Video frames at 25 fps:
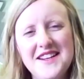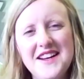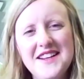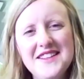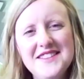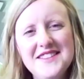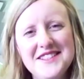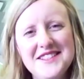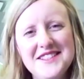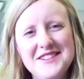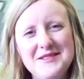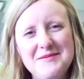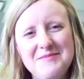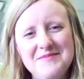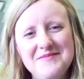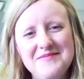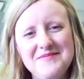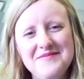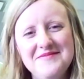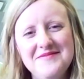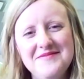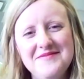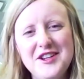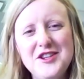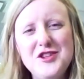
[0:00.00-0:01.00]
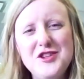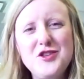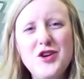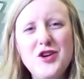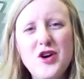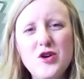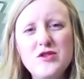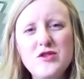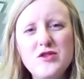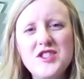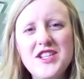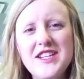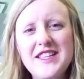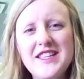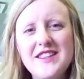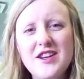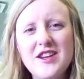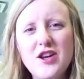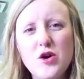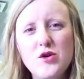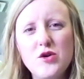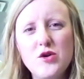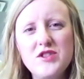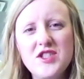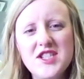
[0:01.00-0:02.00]
awesome. Are you coaching the
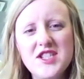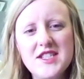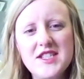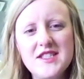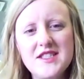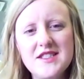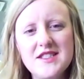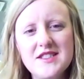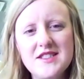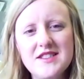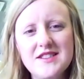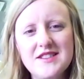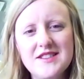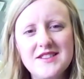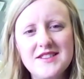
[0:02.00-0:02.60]
coaches?